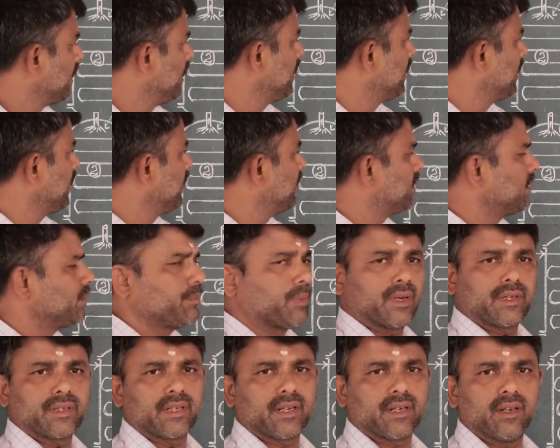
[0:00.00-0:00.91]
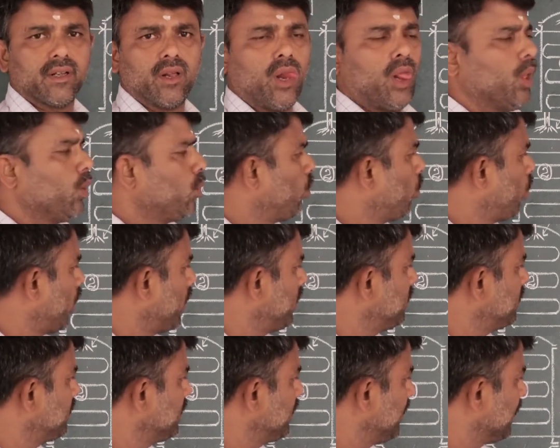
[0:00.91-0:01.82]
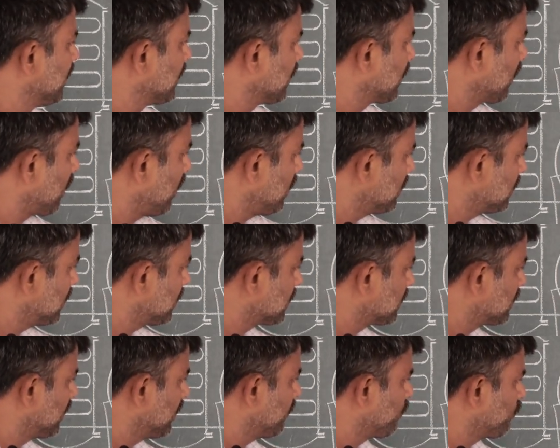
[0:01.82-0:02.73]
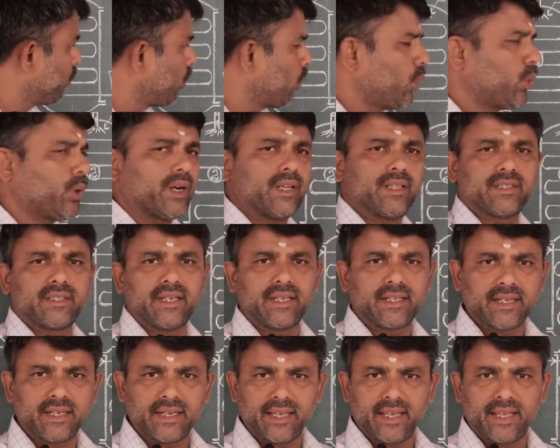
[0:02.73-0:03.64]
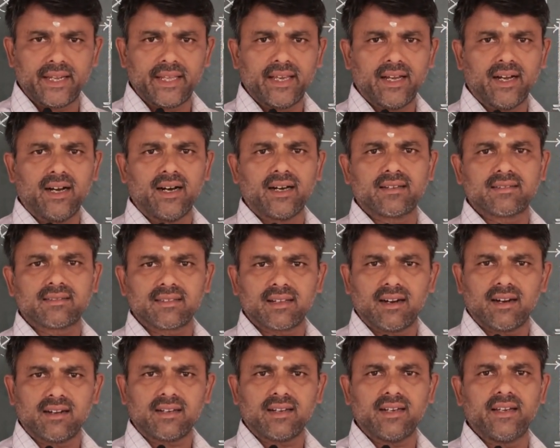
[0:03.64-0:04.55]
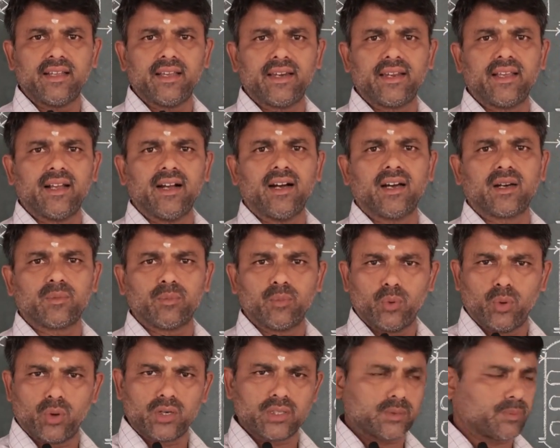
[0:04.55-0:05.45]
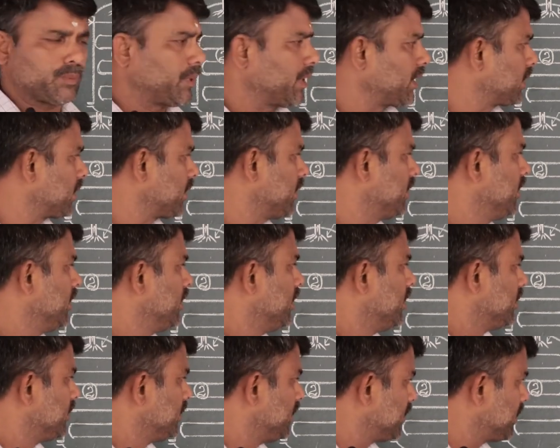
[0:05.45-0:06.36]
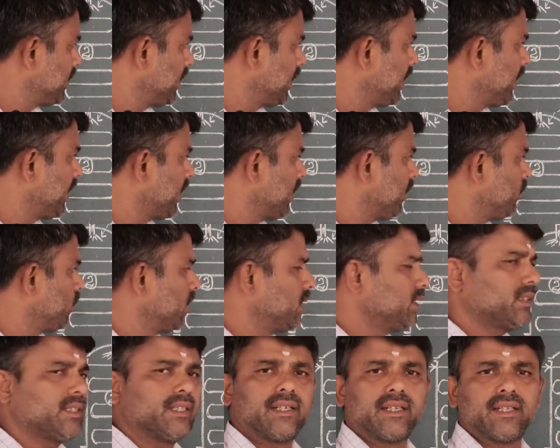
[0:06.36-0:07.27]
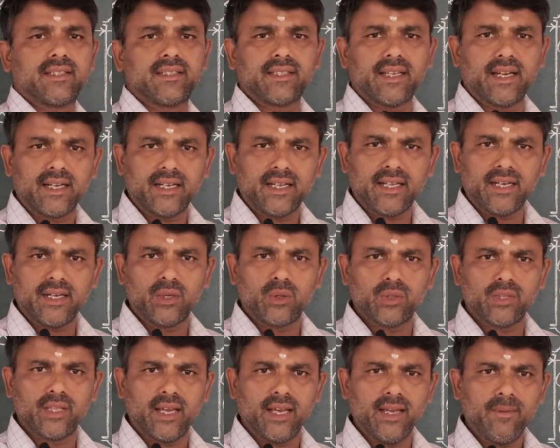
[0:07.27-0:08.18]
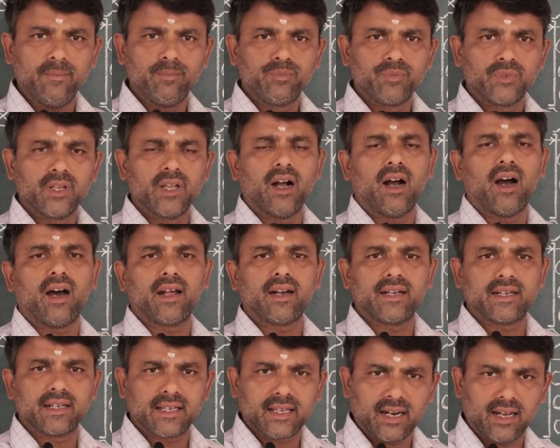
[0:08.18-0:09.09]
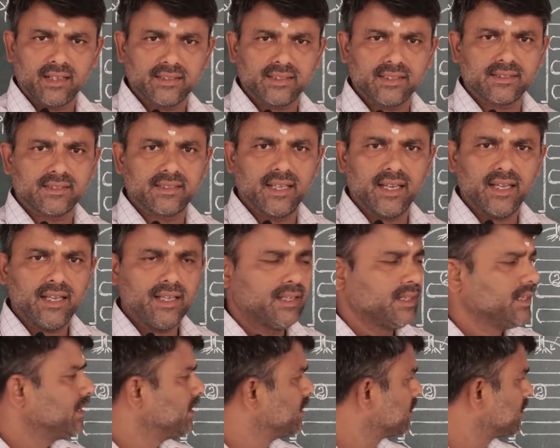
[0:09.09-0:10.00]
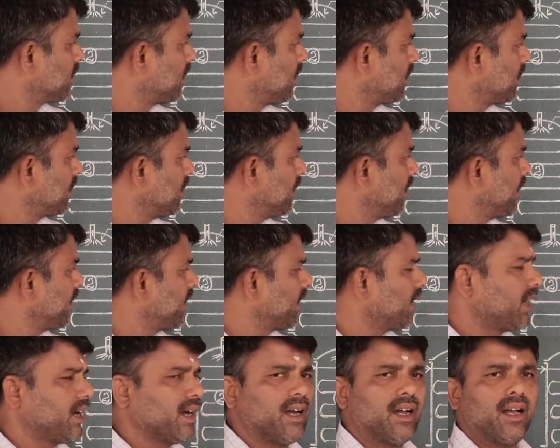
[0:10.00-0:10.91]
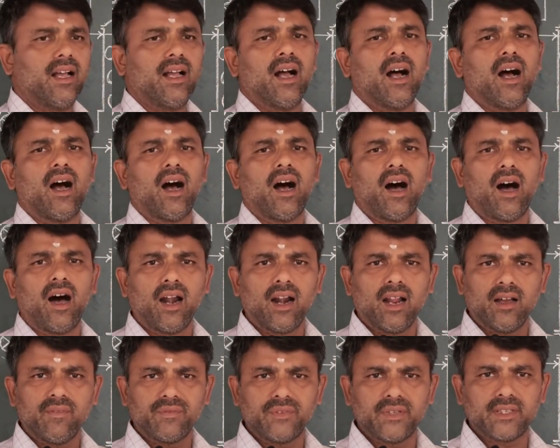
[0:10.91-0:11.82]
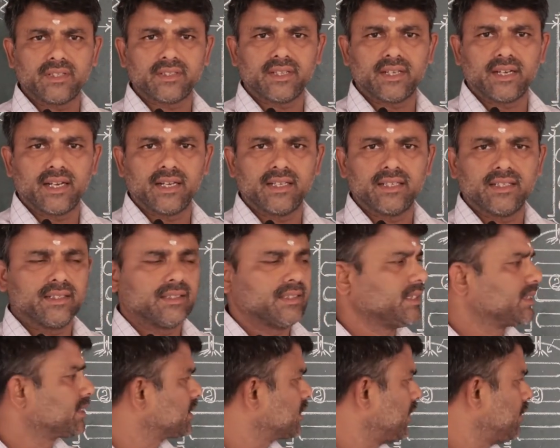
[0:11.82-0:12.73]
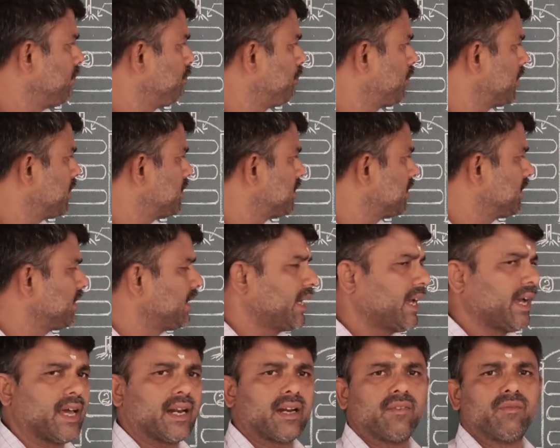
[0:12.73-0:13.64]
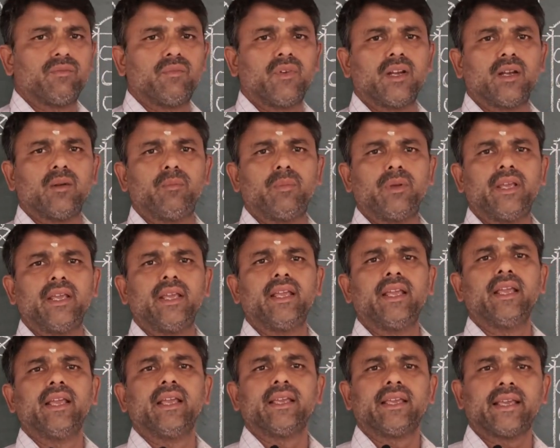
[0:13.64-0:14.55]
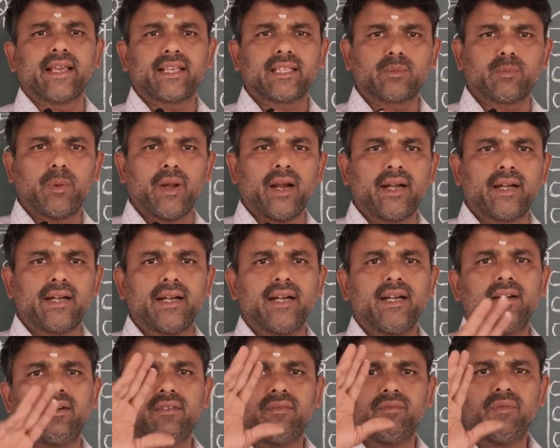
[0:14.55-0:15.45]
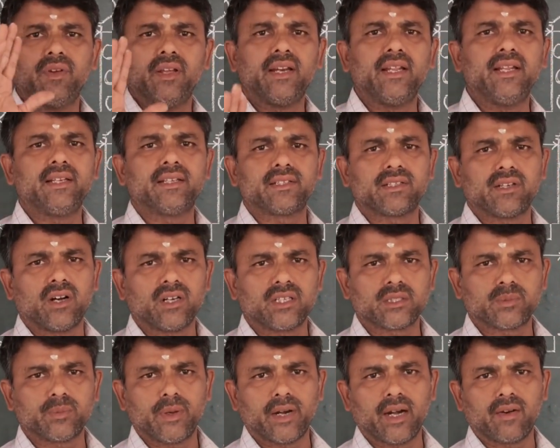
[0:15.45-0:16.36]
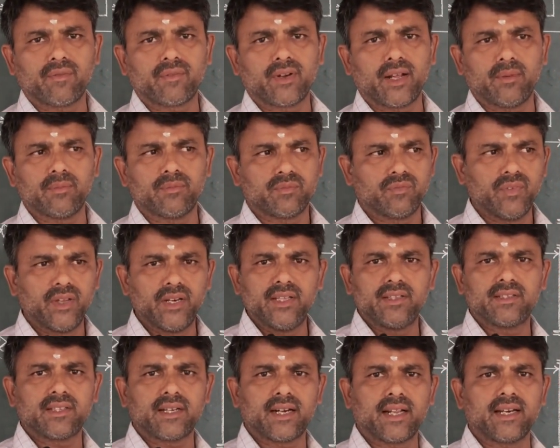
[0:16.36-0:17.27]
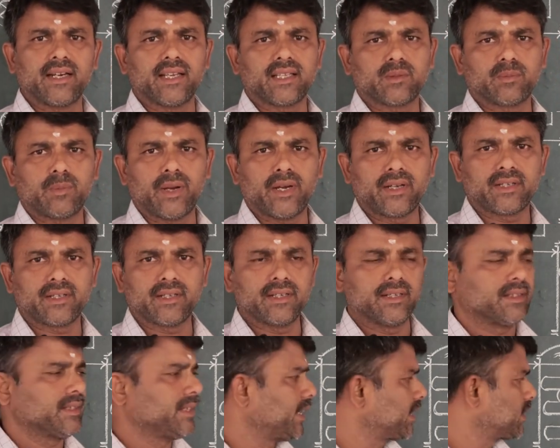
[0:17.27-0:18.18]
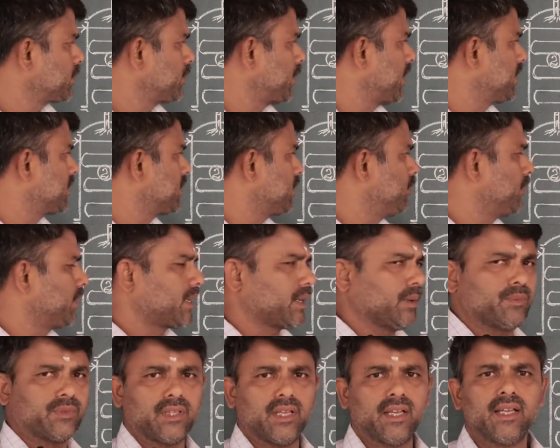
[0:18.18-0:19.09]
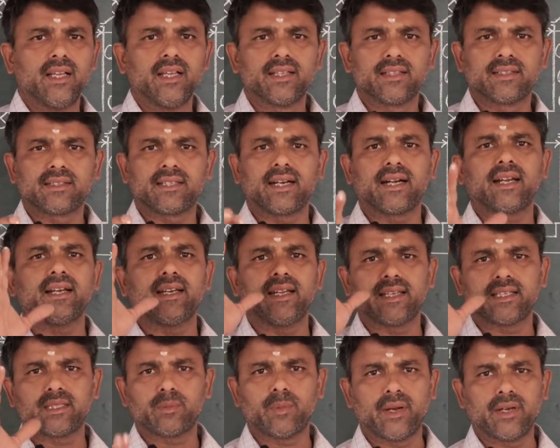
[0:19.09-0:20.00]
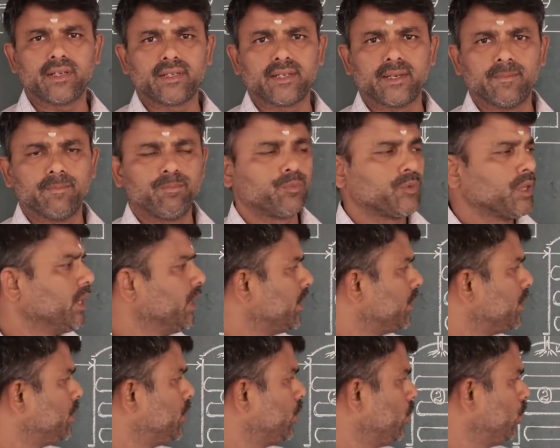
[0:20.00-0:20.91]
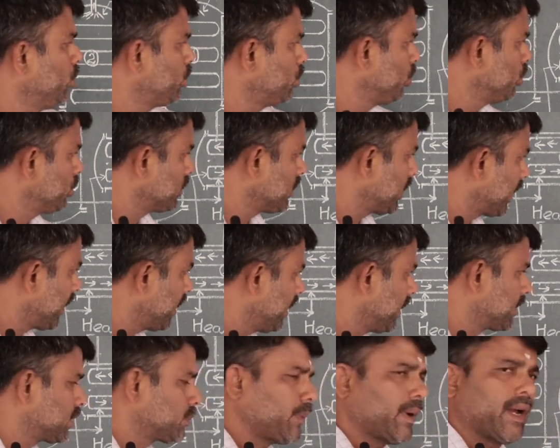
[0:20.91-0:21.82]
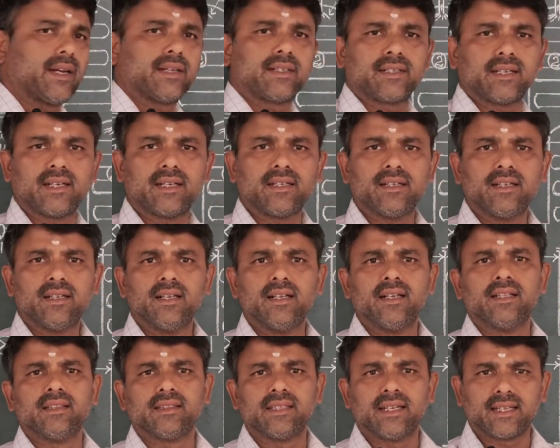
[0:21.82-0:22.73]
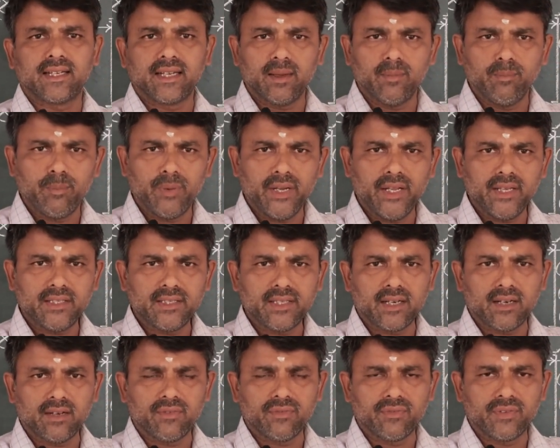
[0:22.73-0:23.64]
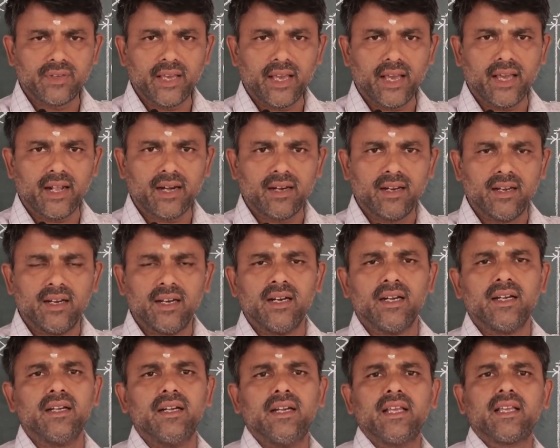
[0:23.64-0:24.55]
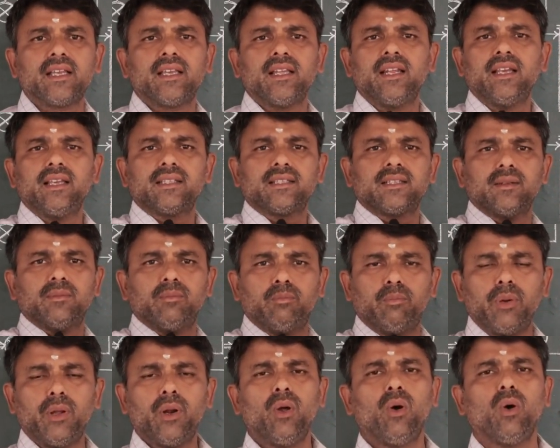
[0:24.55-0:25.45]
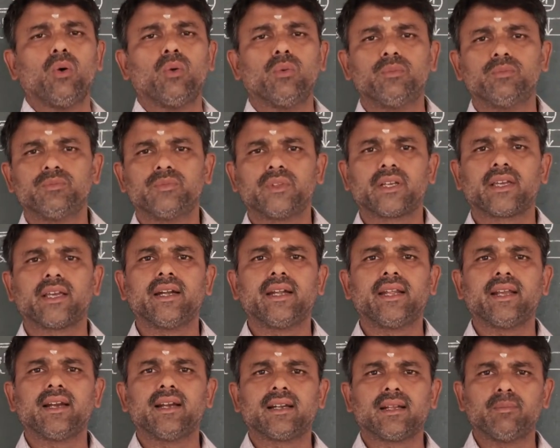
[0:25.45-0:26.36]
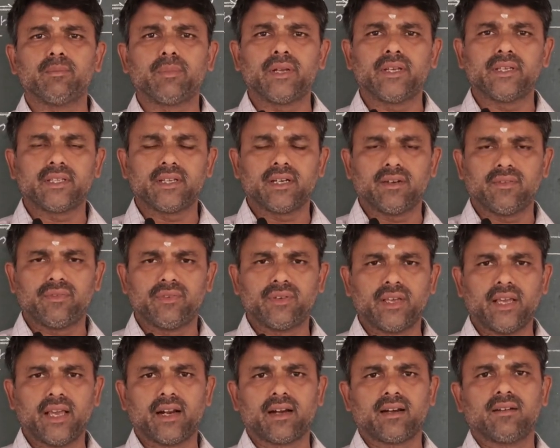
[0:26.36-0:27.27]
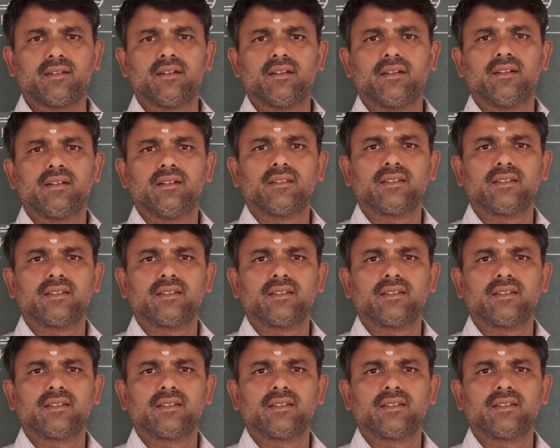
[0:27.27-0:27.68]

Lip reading: Increase in pressure. Once it crosses the flow restricted area or throttle area or porous plug, this area, once it is enter into the or it crosses the throttle area, all of a sudden this compressed air will be expanded very short span of time, very sudden expansion. The expansion becomes sudden expansion. Due to sudden expansion, the temperature of air decreased below the critical temperature of air.